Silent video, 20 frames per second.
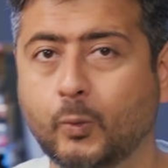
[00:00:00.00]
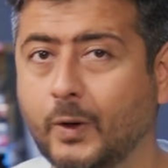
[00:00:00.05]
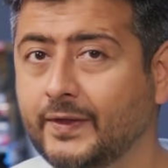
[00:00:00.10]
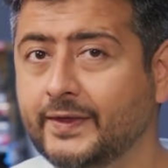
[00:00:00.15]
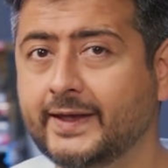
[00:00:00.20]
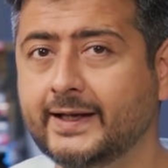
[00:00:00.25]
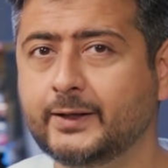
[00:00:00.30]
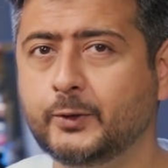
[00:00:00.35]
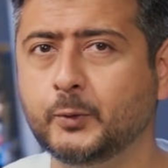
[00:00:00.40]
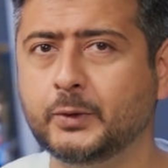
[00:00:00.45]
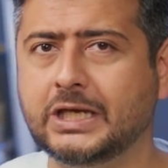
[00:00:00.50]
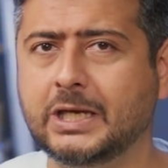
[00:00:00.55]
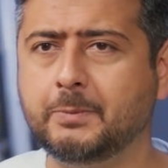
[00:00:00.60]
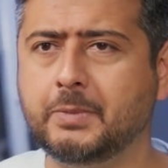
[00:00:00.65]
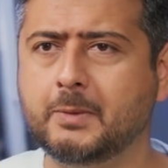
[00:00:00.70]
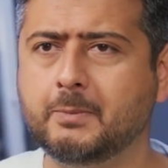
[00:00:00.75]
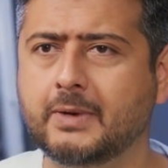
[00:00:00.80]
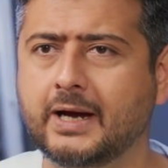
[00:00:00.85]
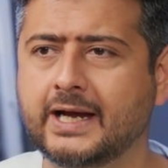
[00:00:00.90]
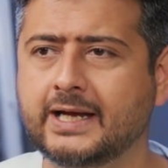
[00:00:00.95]
One thing to
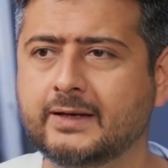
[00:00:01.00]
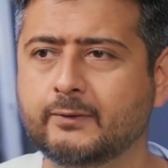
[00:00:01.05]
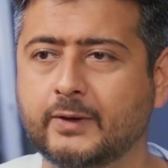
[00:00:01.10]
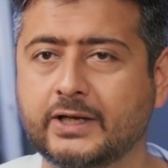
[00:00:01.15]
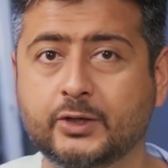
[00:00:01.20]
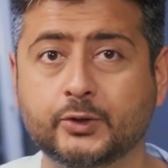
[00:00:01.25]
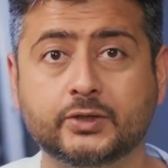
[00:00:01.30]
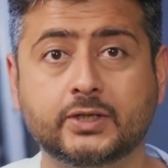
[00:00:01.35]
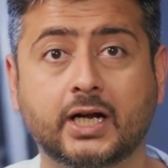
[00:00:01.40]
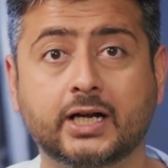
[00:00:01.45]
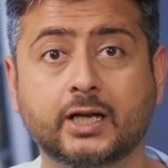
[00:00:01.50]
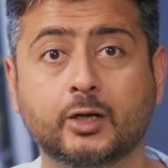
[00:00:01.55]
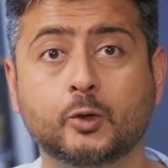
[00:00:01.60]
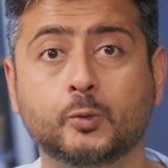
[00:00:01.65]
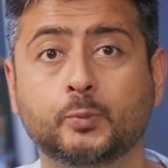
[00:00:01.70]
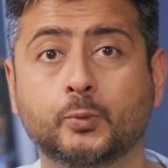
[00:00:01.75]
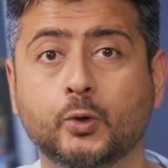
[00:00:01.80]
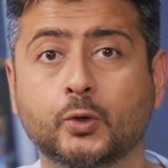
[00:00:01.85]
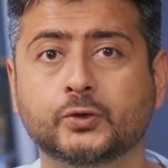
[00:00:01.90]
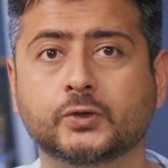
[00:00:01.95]
keep in mind when you're starting
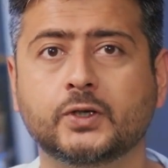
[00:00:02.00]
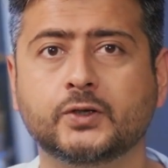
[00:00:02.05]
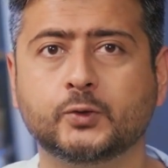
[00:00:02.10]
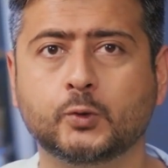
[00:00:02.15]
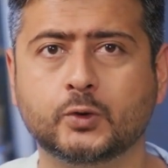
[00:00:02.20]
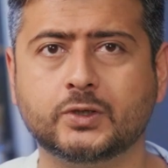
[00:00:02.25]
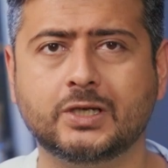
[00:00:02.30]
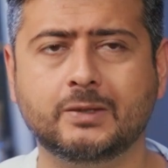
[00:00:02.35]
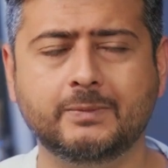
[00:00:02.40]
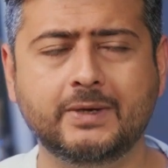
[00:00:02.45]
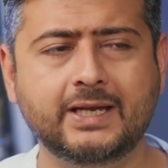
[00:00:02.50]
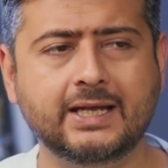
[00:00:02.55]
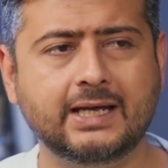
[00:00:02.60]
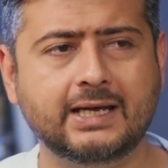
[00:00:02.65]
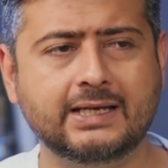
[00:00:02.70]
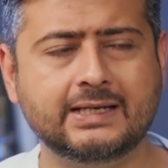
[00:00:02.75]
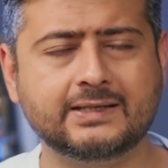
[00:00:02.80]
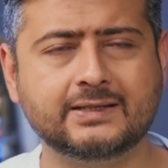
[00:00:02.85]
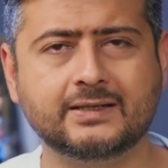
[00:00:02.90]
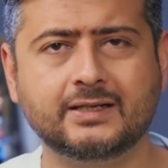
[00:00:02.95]
to post on social
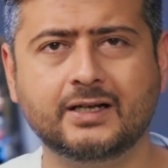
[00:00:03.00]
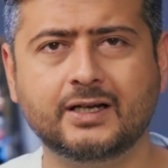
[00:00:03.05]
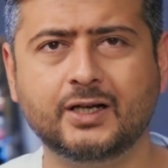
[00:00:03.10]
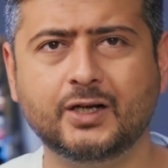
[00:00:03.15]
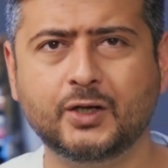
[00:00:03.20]
media is